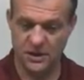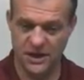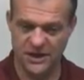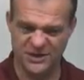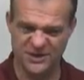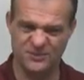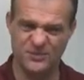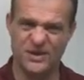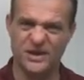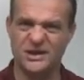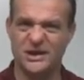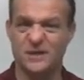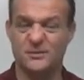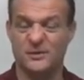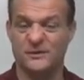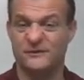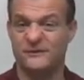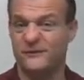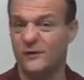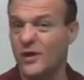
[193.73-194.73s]
and you picked
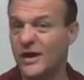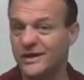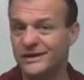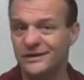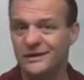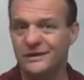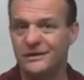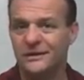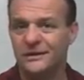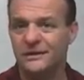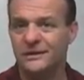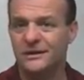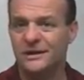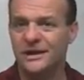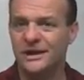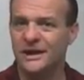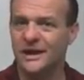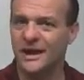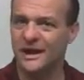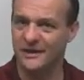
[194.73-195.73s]
up a foot
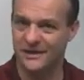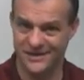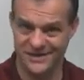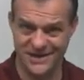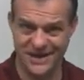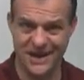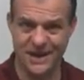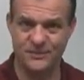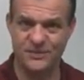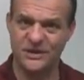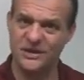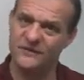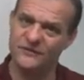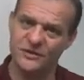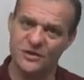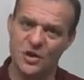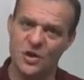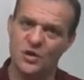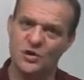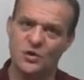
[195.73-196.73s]
in depth
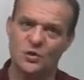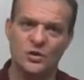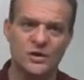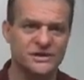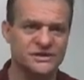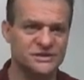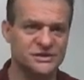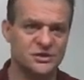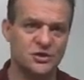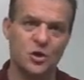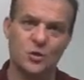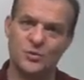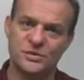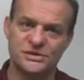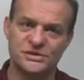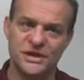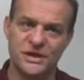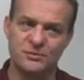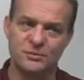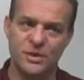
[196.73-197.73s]
even though you were at
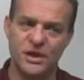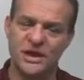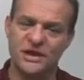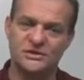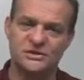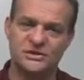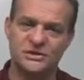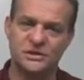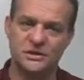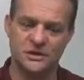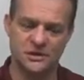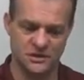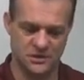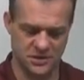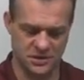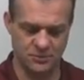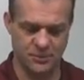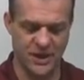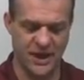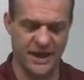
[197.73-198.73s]
0% pitch?
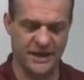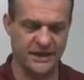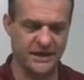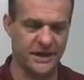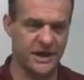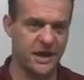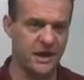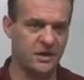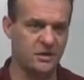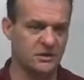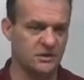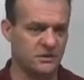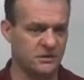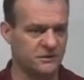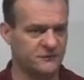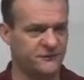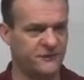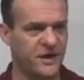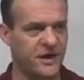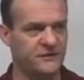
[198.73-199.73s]
You back it out,
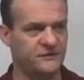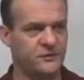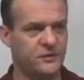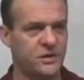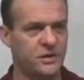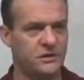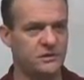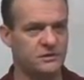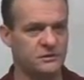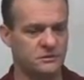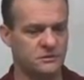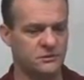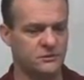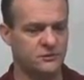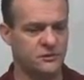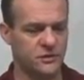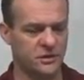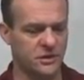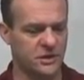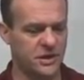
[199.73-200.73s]
you're at 5 foot,
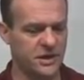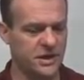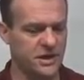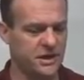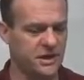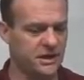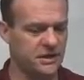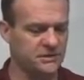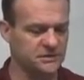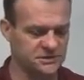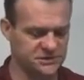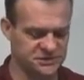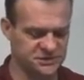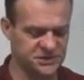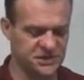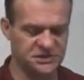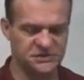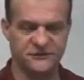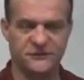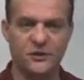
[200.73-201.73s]
drill it in again,
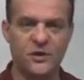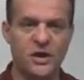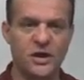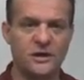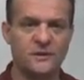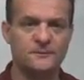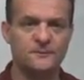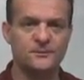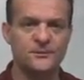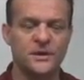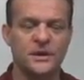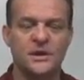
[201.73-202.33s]
6 foot,